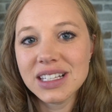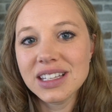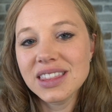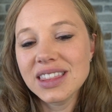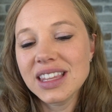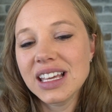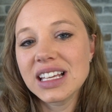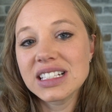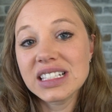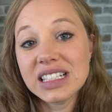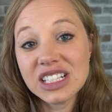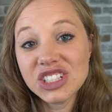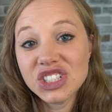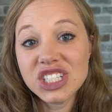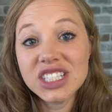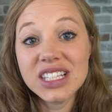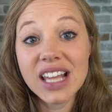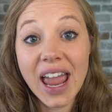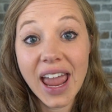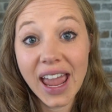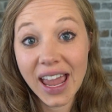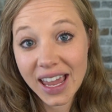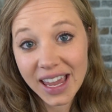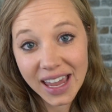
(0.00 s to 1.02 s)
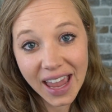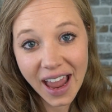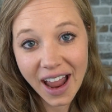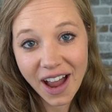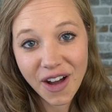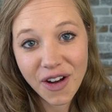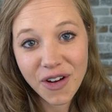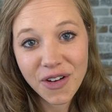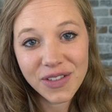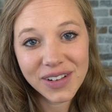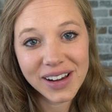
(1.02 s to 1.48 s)
and things and just hang
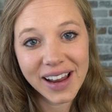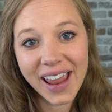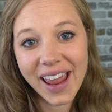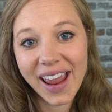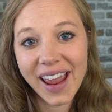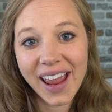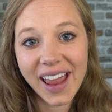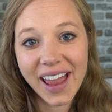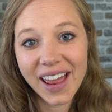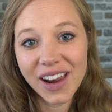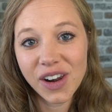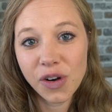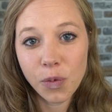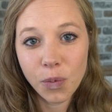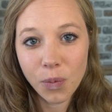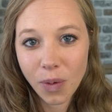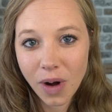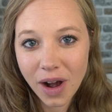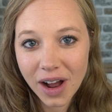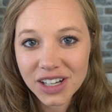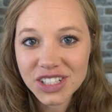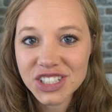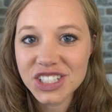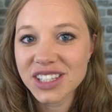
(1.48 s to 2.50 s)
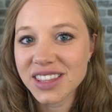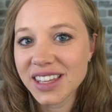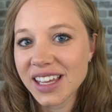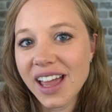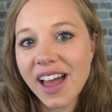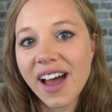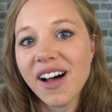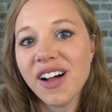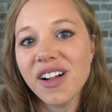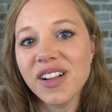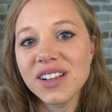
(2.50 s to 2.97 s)
out and watch
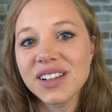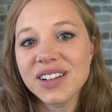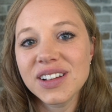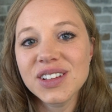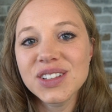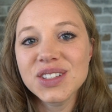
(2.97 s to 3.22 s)
the elk.